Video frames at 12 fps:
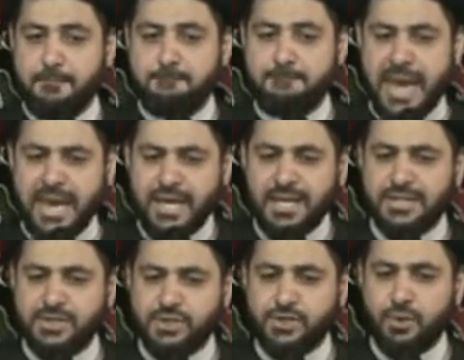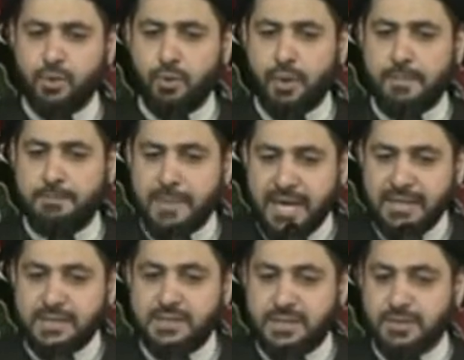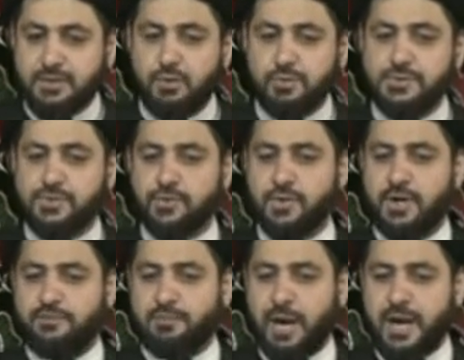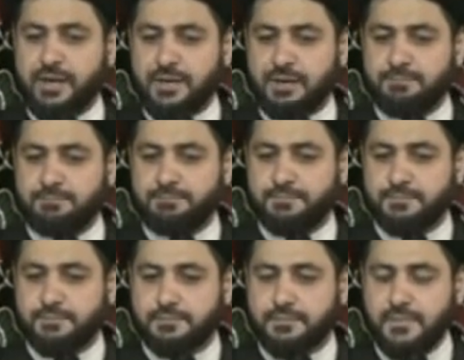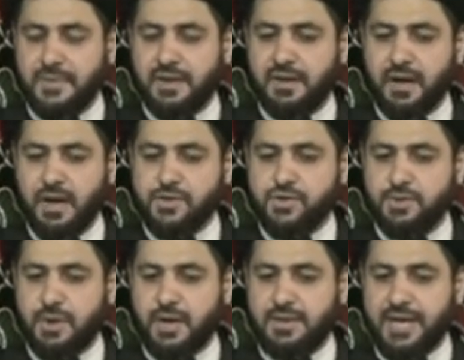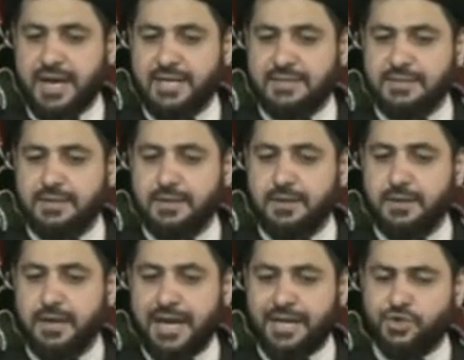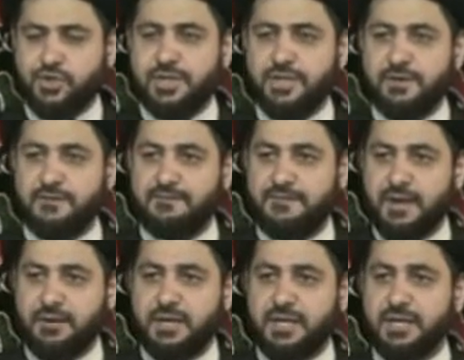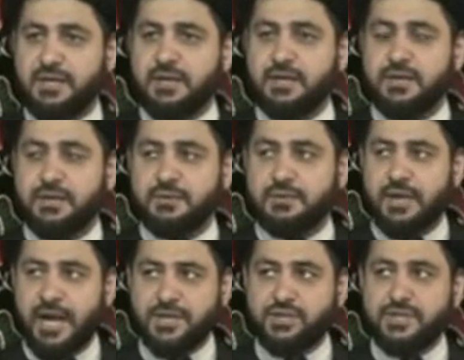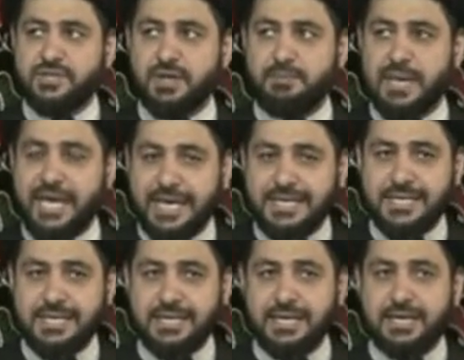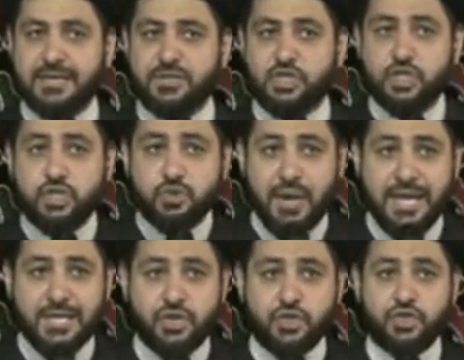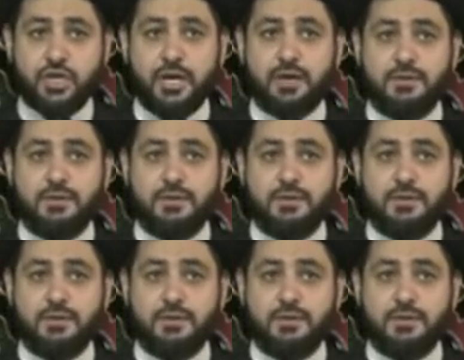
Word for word: made it so amazing, the whole story of Muharram and Ashura, that actually they're very, there are actually some hidden, strange